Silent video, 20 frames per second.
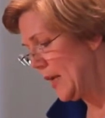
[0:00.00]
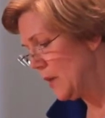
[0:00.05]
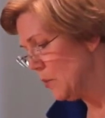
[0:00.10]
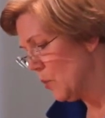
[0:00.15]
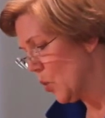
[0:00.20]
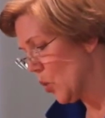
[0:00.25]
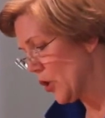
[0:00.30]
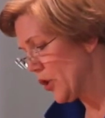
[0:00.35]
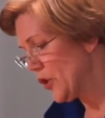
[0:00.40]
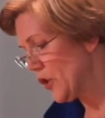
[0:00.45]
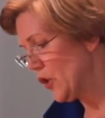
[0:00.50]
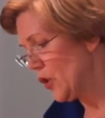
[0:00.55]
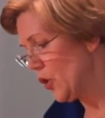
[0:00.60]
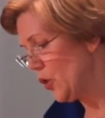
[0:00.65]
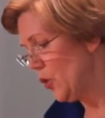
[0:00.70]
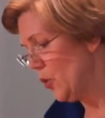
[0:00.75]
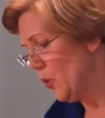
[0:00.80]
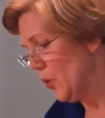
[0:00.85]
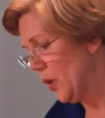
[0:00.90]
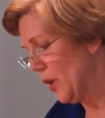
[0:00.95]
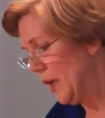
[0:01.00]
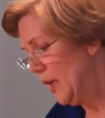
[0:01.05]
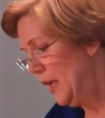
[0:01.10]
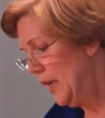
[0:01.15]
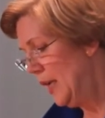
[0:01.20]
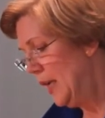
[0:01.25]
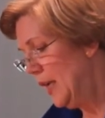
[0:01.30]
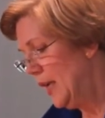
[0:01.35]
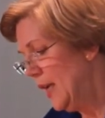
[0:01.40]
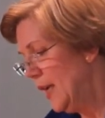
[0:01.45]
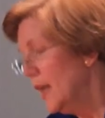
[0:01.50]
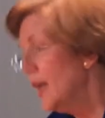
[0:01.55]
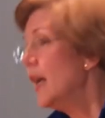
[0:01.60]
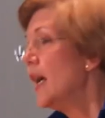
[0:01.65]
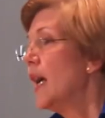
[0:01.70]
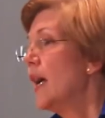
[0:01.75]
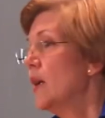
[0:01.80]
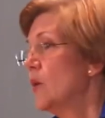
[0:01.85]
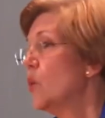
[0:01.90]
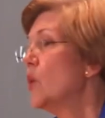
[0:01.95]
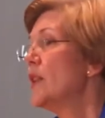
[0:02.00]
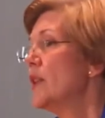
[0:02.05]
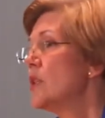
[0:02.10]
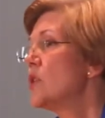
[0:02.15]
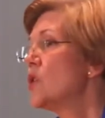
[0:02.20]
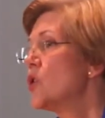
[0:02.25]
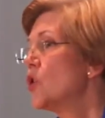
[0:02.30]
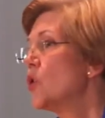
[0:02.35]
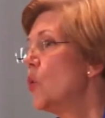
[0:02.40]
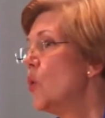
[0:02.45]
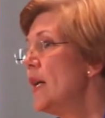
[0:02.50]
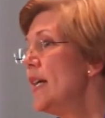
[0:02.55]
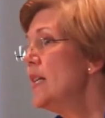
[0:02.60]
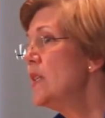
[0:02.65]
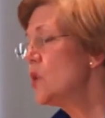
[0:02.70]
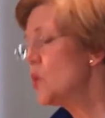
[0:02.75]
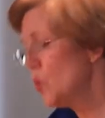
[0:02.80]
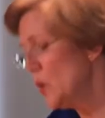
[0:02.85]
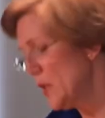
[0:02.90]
and more secure. And when the squeeze